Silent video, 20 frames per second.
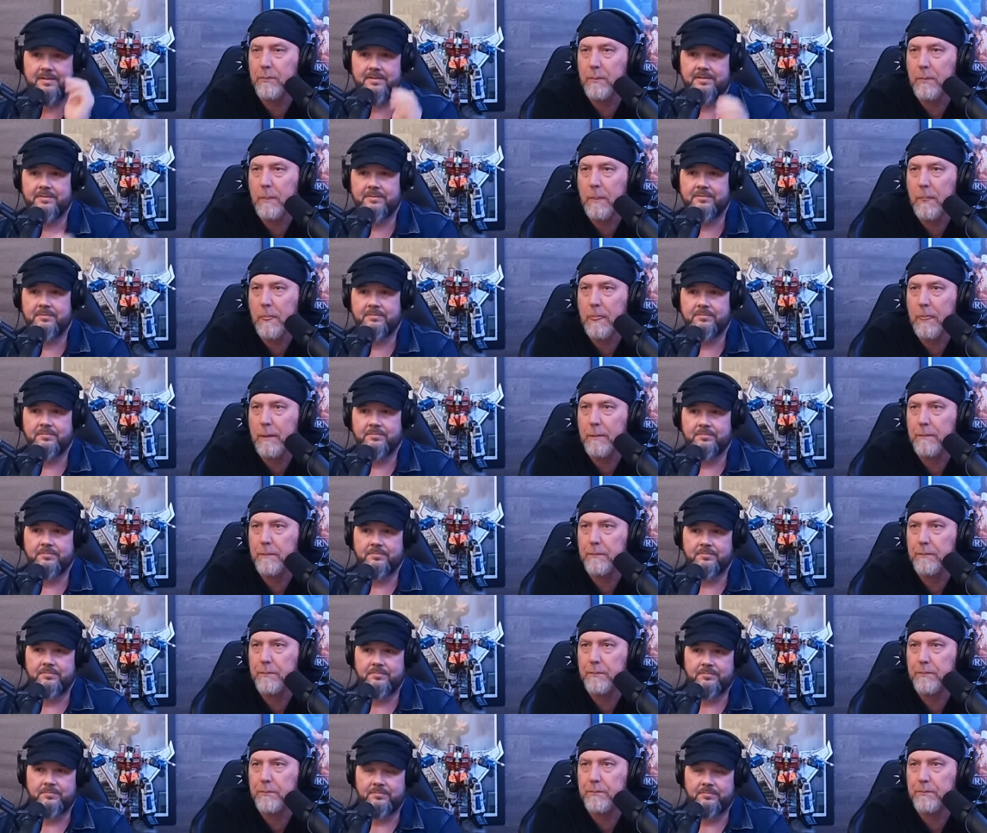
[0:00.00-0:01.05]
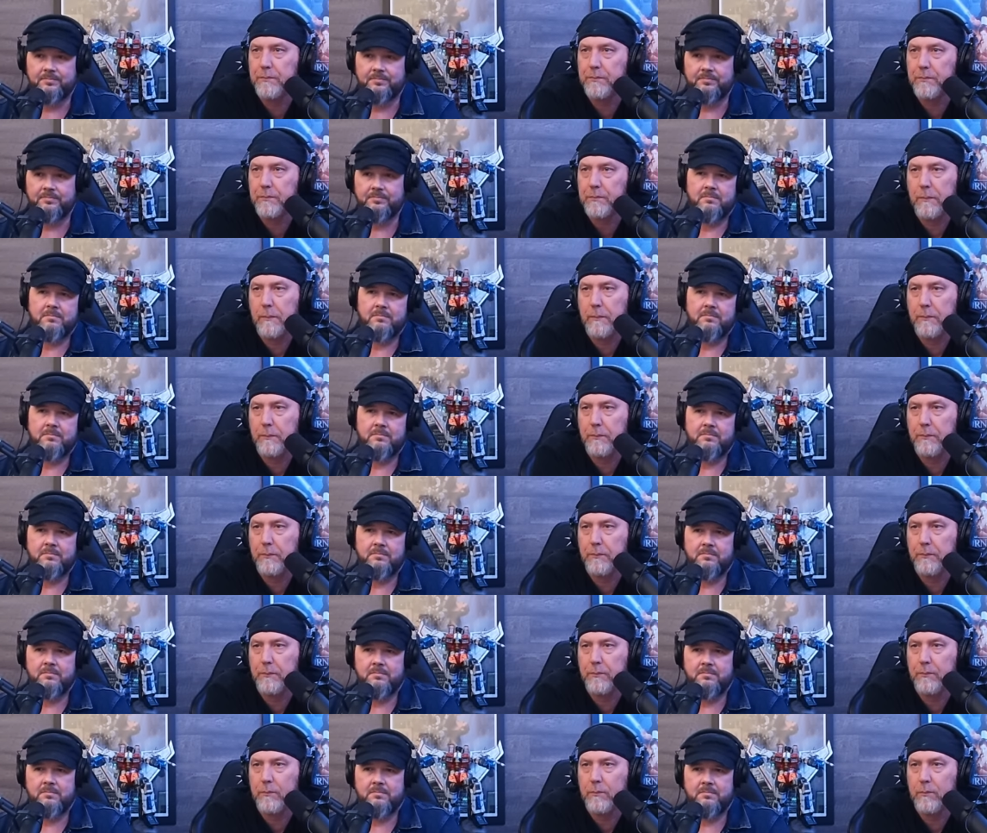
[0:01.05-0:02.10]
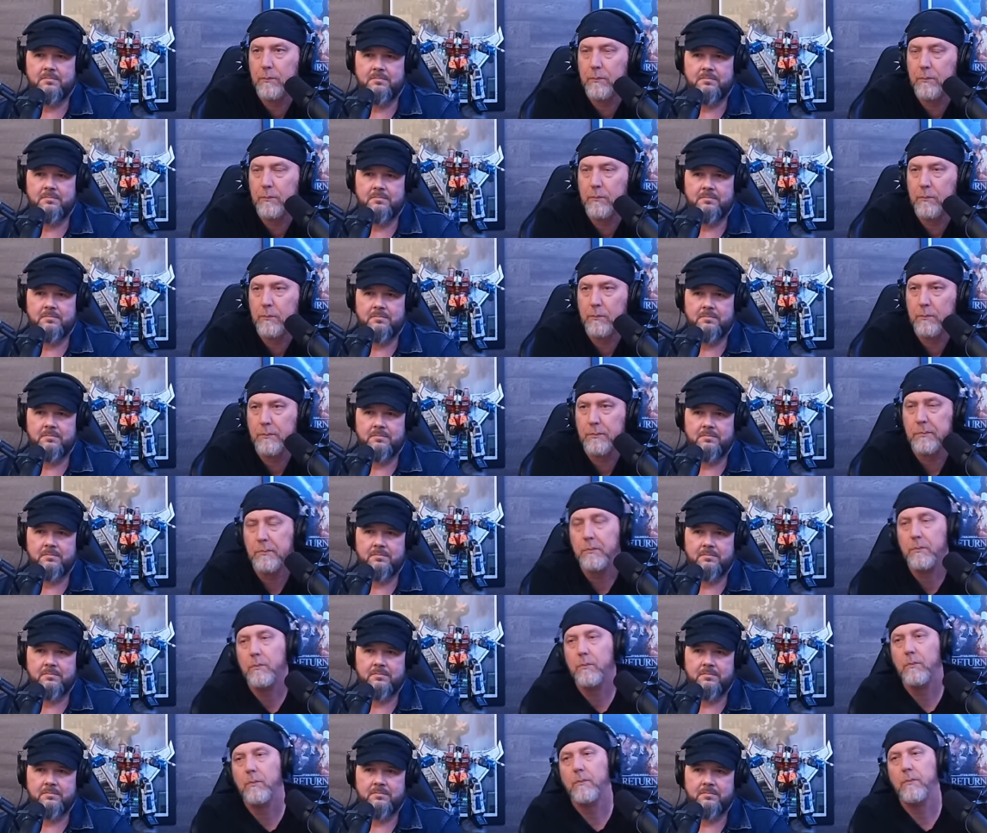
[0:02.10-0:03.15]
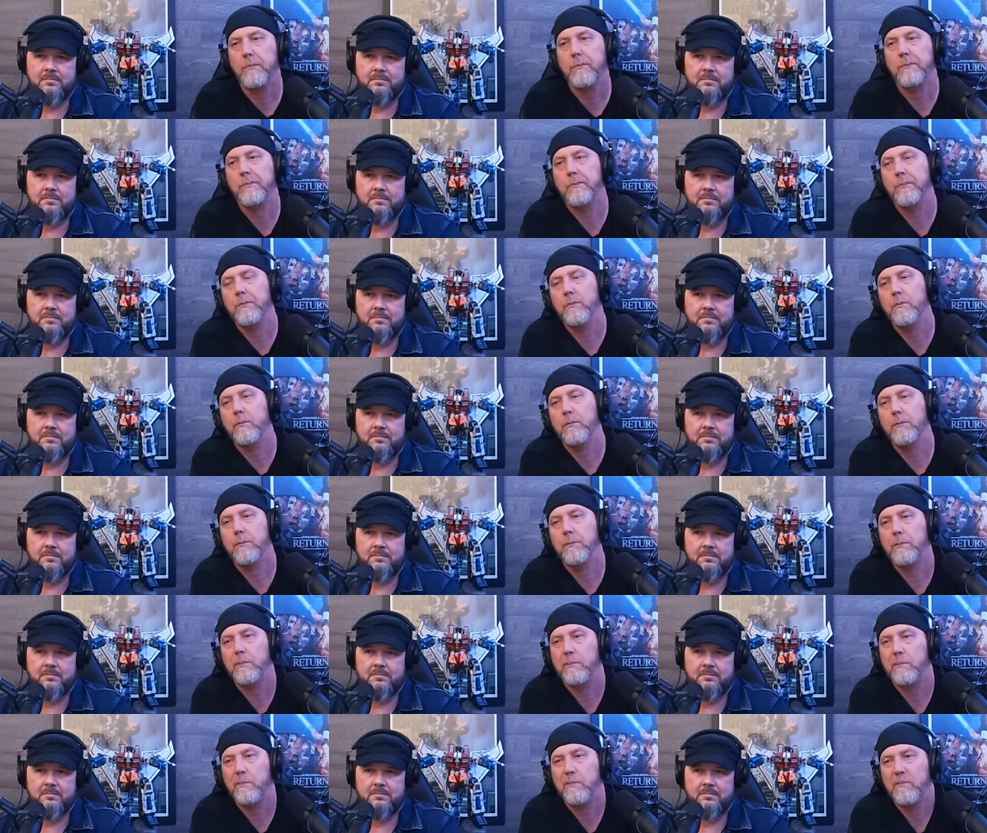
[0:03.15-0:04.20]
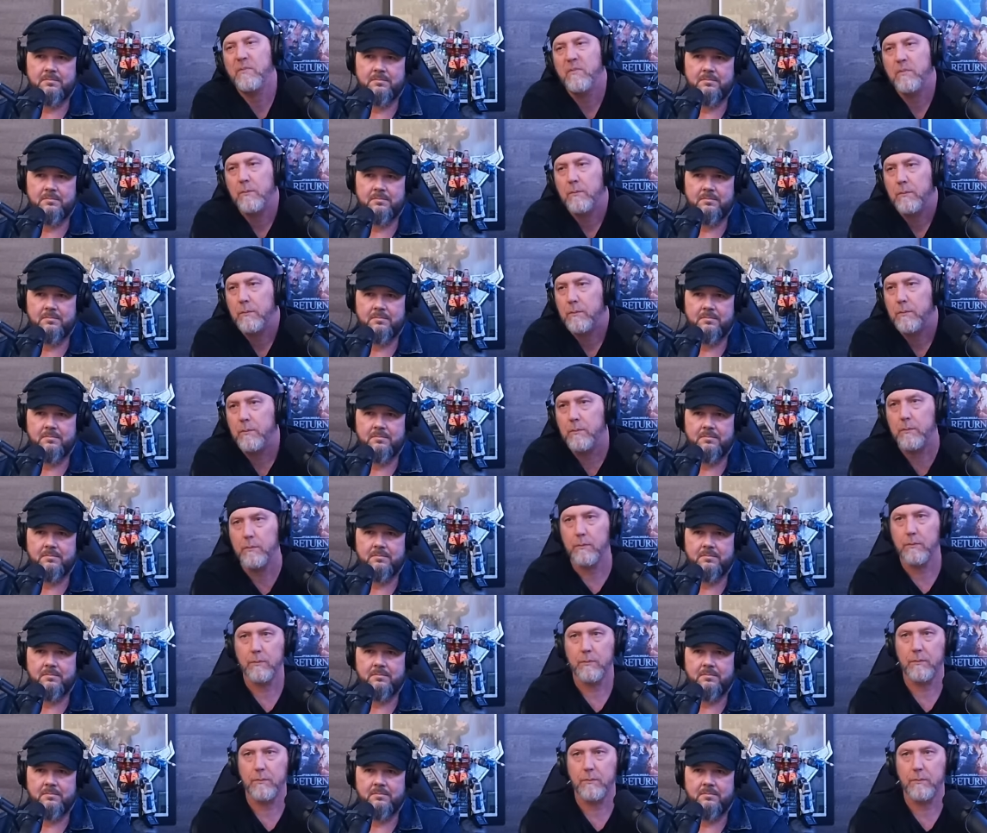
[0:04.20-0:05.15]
Nothing is said.